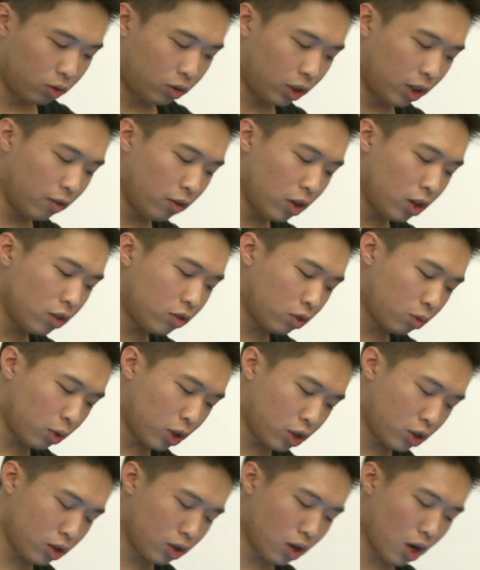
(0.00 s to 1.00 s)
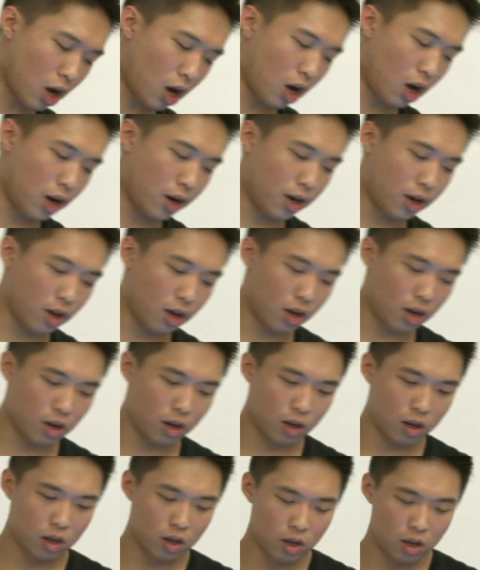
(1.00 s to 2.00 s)
to give you intuition on
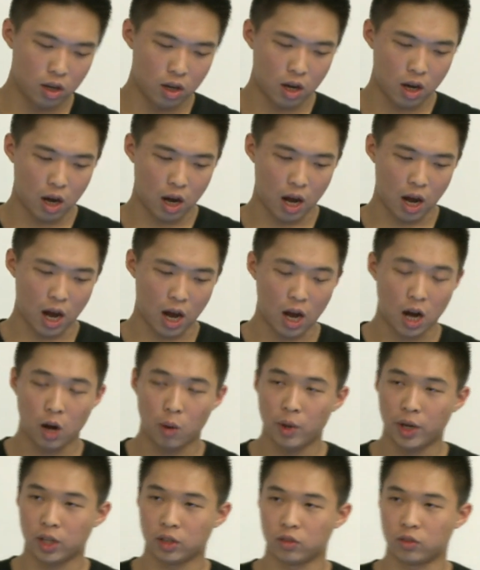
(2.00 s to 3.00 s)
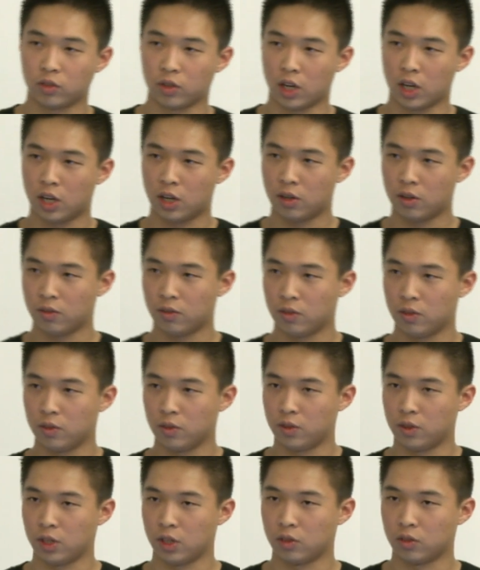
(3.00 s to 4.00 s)
how we can solve
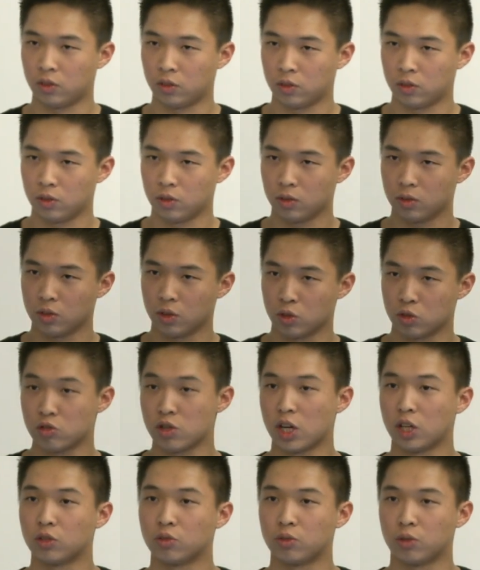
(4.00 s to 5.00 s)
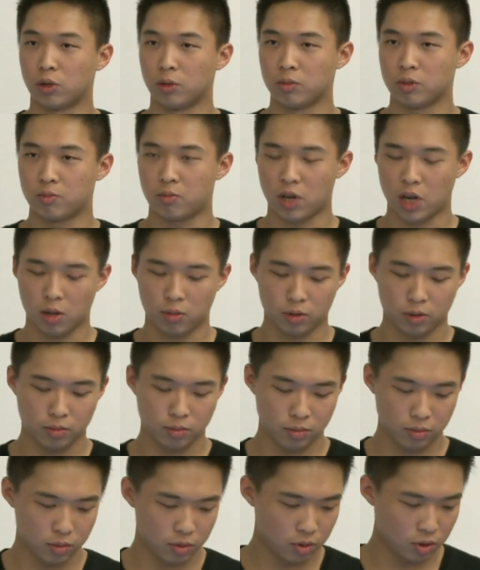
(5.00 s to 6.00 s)
this transformed
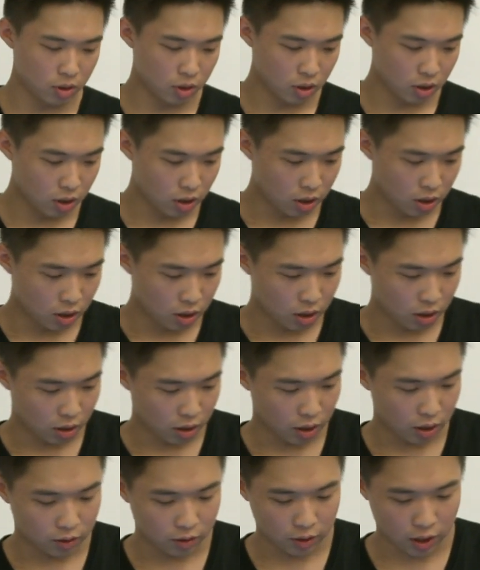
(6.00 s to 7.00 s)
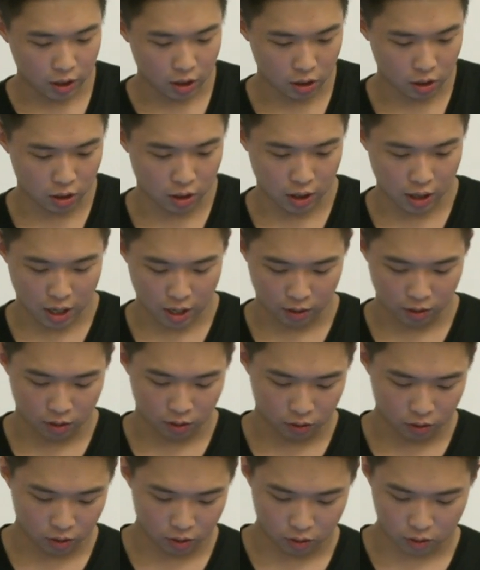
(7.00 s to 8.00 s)
problem, let's take a look at
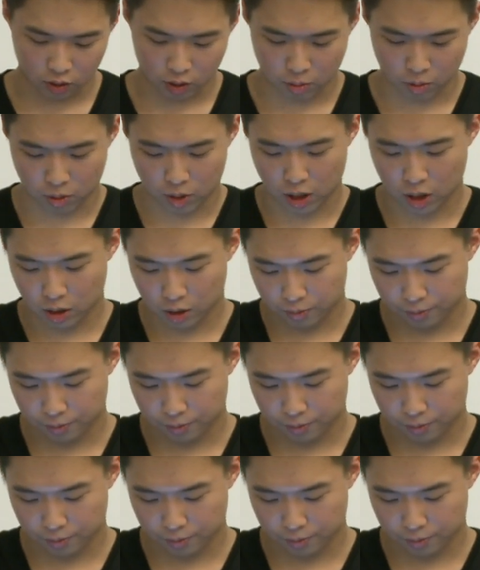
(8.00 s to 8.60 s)
this subarray.